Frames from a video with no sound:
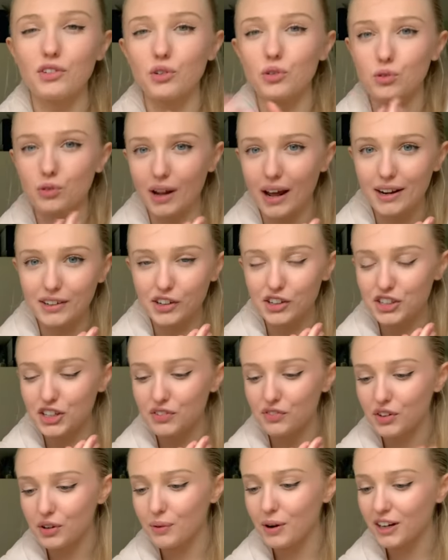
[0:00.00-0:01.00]
all that energy
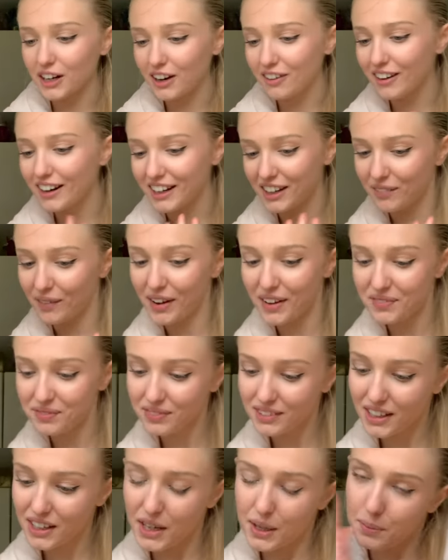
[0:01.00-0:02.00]
for your workout anyway
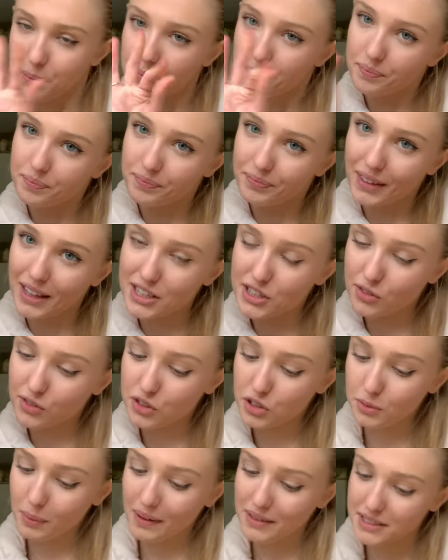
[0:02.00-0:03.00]
let's not
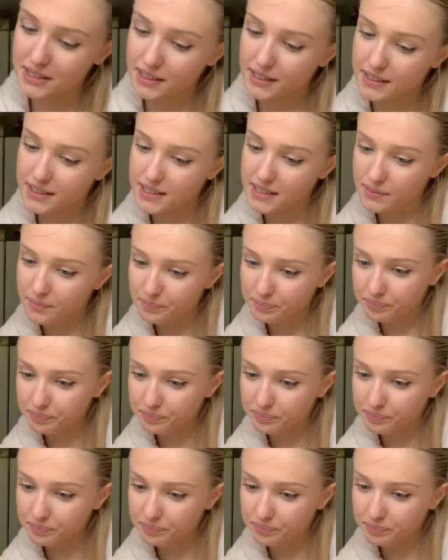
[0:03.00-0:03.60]
talk about science